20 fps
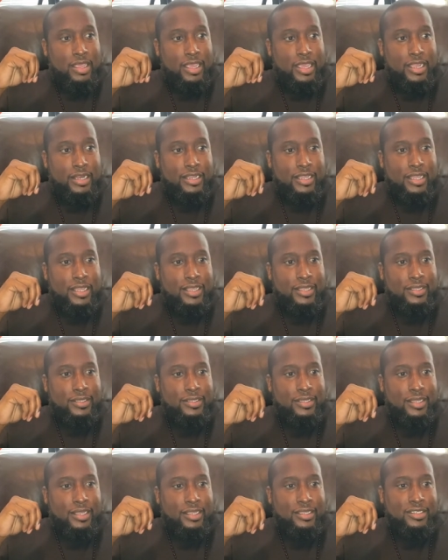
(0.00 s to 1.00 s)
And
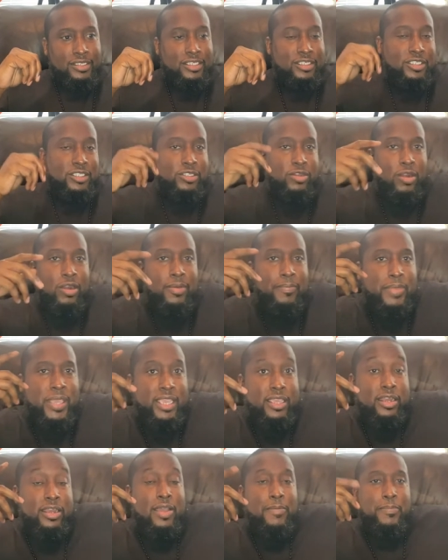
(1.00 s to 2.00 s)
she started
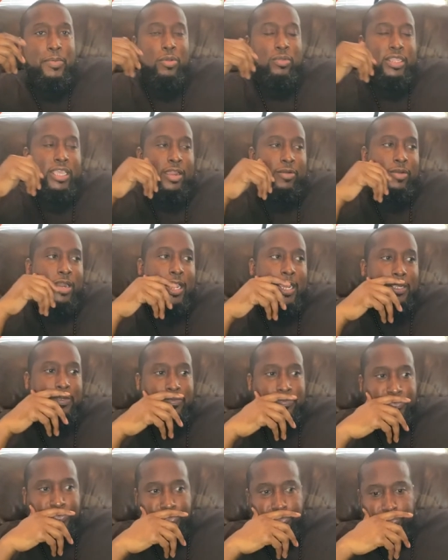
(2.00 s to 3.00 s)
picking up on that, right?
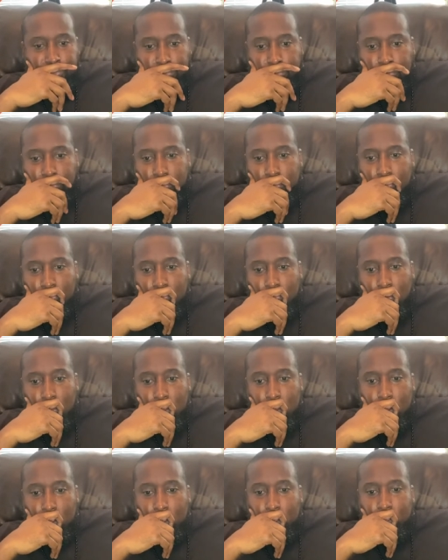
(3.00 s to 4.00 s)

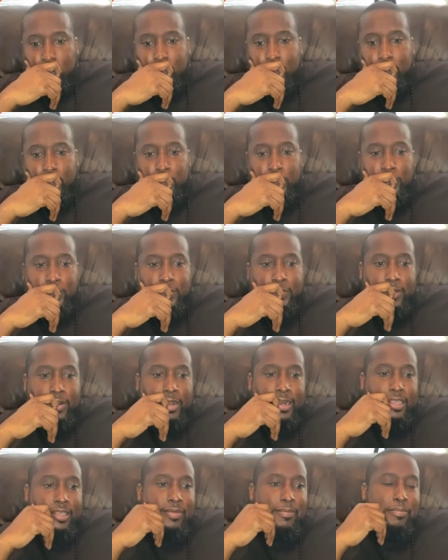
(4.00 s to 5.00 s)
And so she
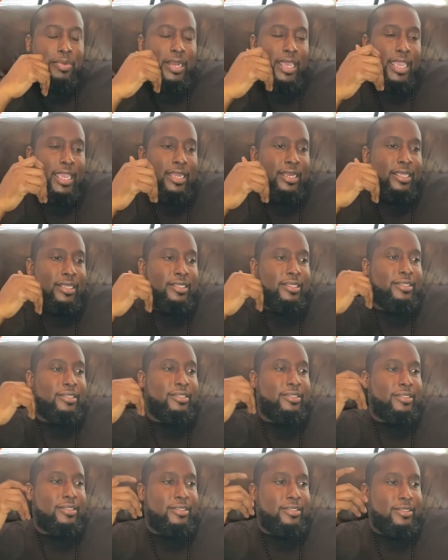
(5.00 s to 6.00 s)
started complaining,
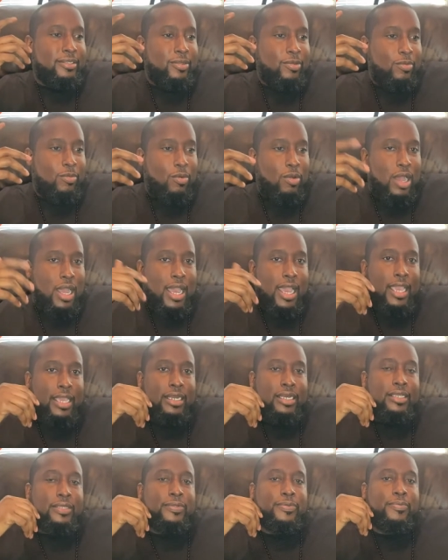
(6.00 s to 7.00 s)

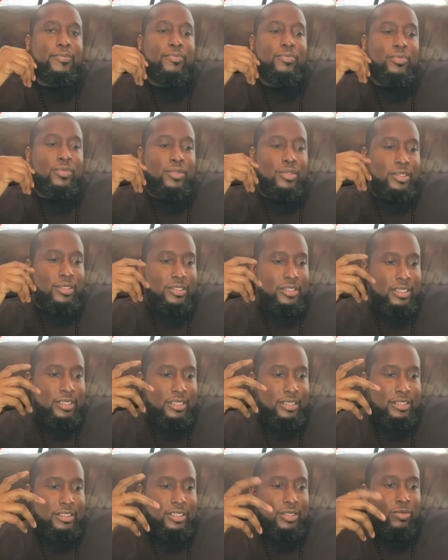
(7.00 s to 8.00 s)
whining.
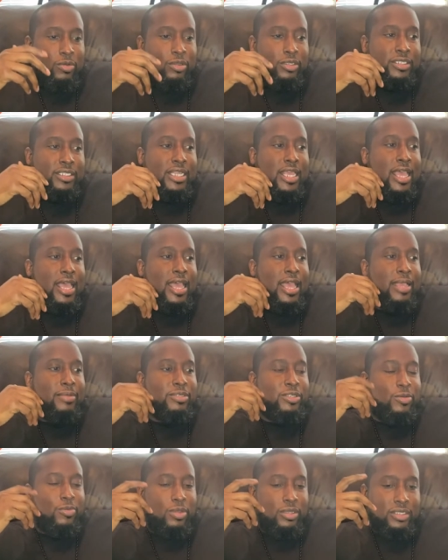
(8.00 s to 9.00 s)
She wants time.
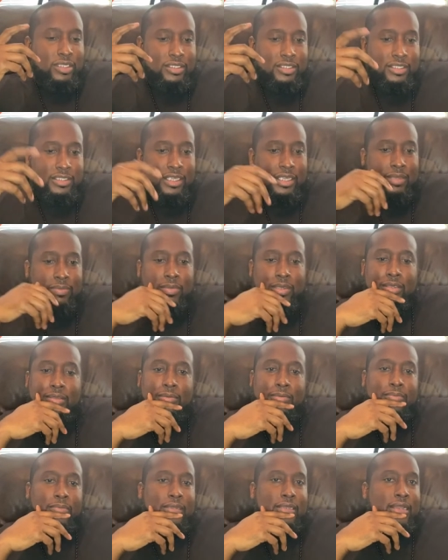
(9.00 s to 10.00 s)
She wants to see me.
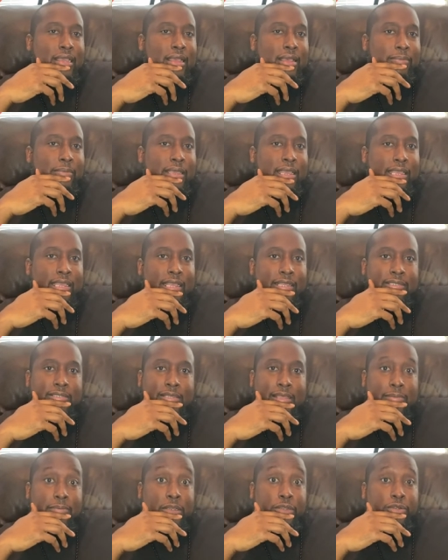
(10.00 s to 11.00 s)
But nah, man, I got
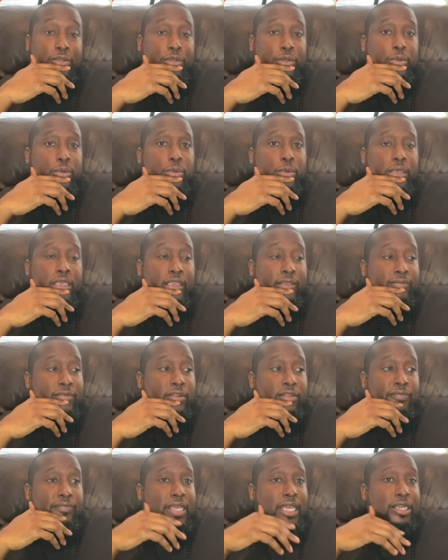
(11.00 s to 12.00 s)
something to do.
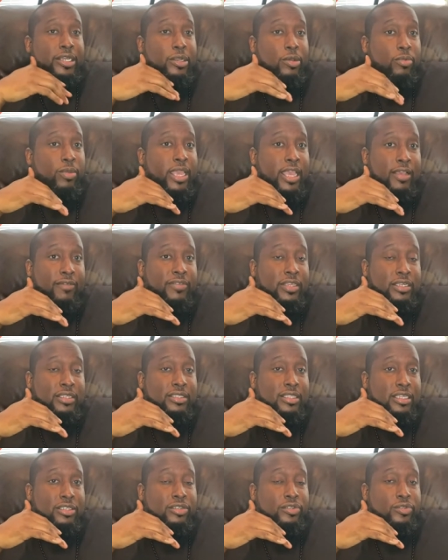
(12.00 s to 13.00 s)
Even if I don't have
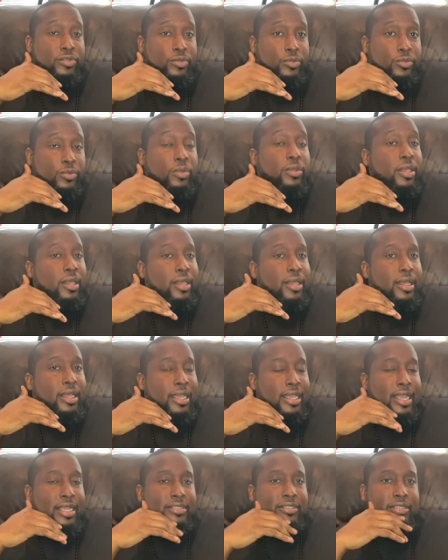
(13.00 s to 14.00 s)
anything to do,
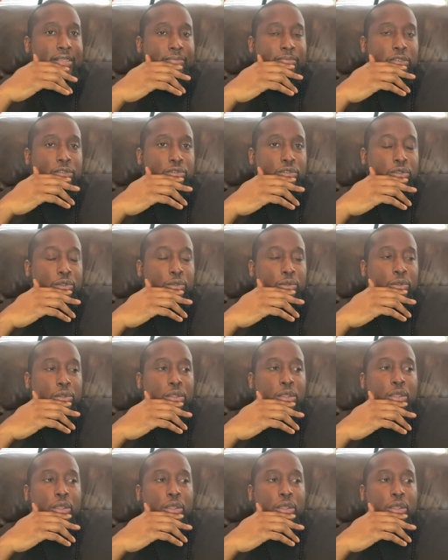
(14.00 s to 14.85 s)
I got something to do.